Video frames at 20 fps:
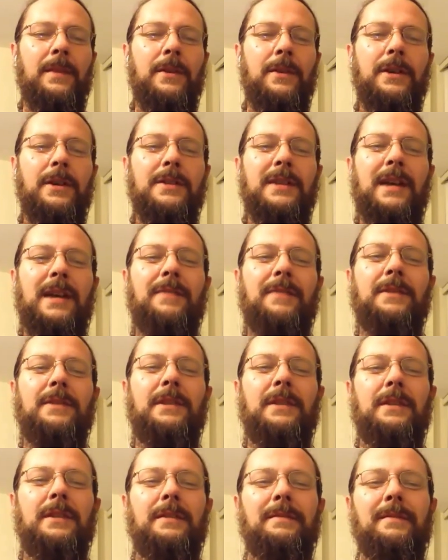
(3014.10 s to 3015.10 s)
there does have
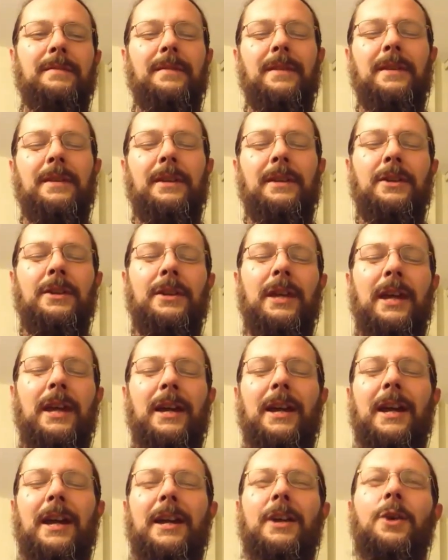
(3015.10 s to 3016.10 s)
to you
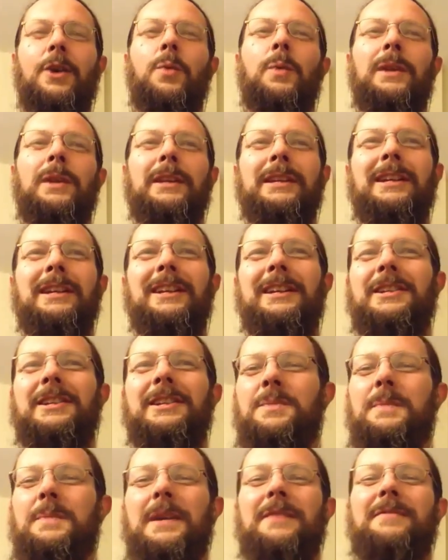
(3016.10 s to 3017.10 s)
can't kind of go willy-nilly
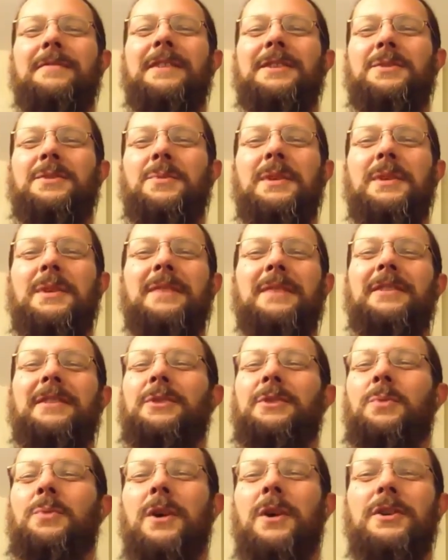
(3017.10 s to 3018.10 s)
and just manifest whatever
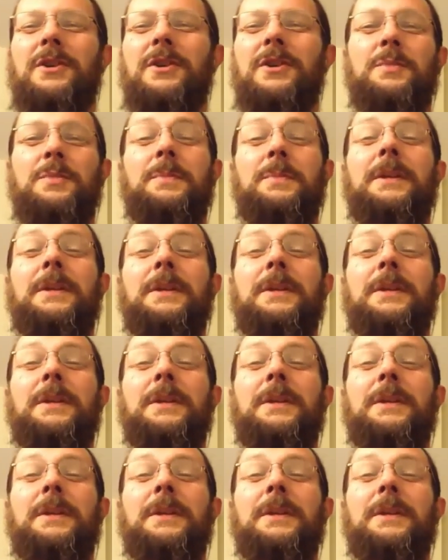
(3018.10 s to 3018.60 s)
you want just